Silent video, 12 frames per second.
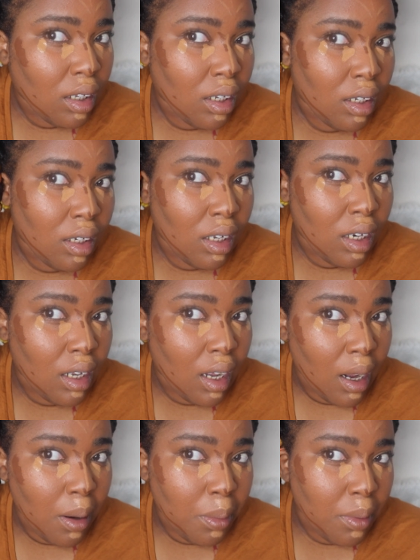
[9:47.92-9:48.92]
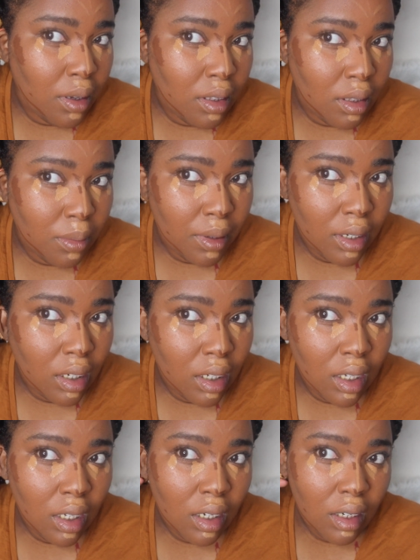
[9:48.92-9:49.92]
And then I have points on my
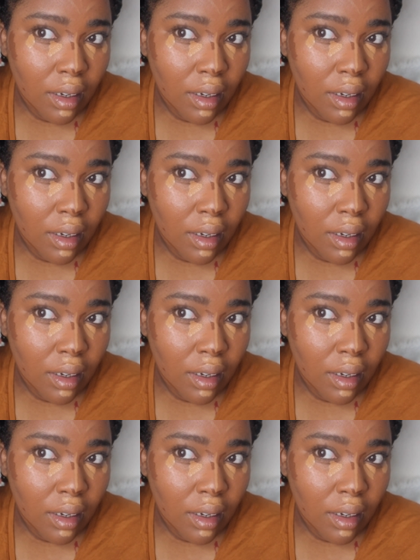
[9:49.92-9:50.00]
cheek.